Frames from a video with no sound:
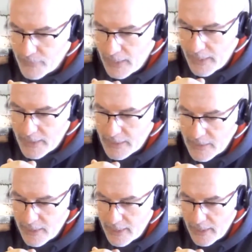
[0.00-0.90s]
is
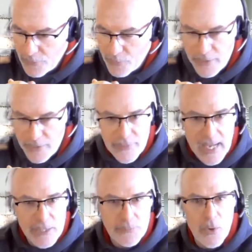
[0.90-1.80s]
with
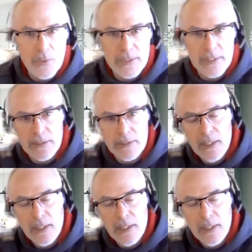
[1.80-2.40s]
Azure Policies.